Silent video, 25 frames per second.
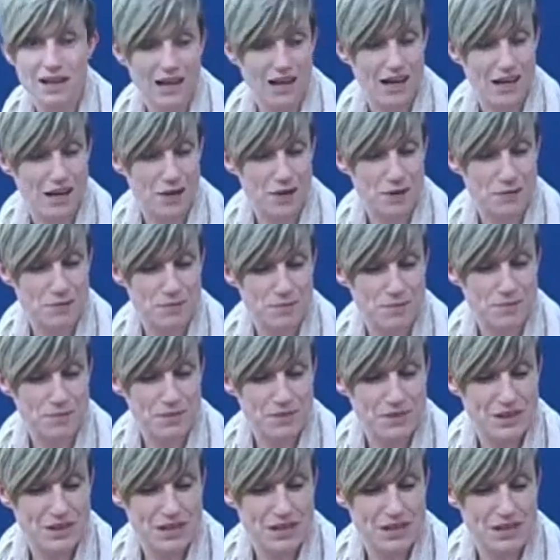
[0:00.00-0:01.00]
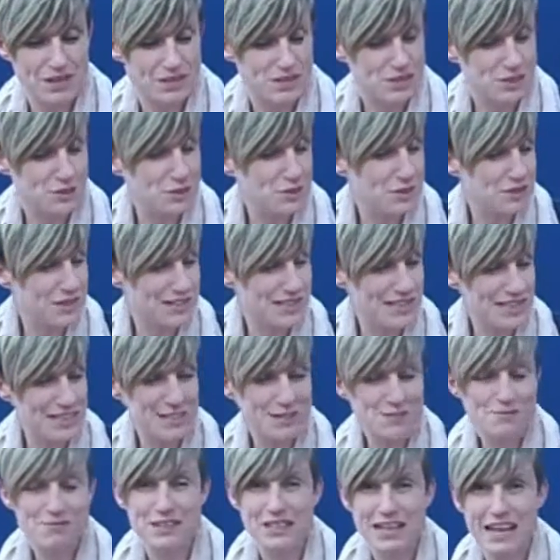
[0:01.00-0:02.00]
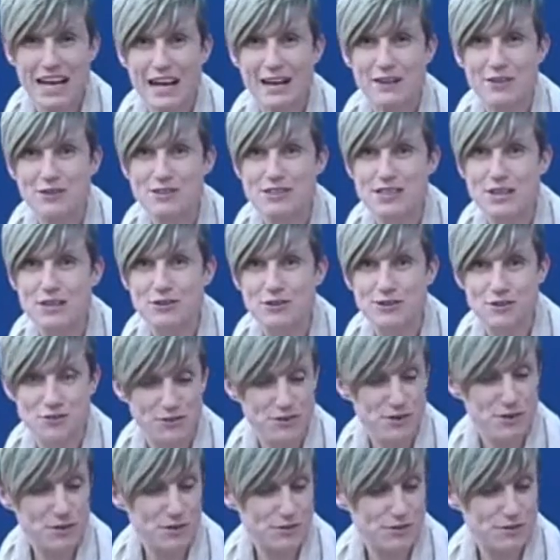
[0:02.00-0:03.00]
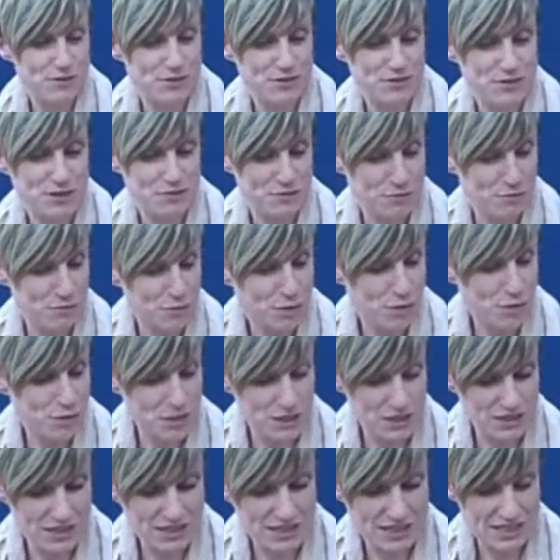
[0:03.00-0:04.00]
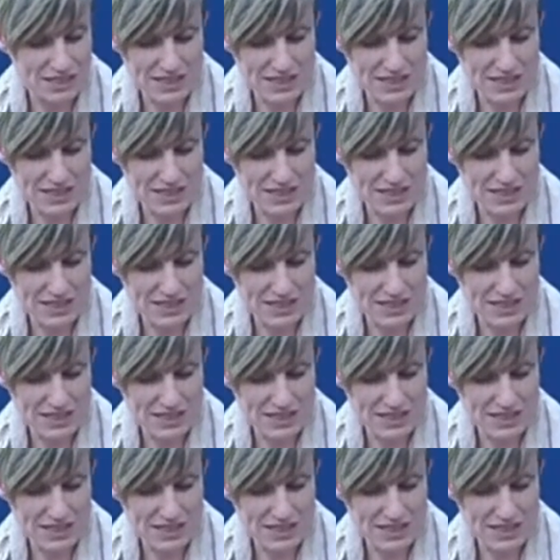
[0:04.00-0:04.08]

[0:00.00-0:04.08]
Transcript: And so you could end up with a household full of different products,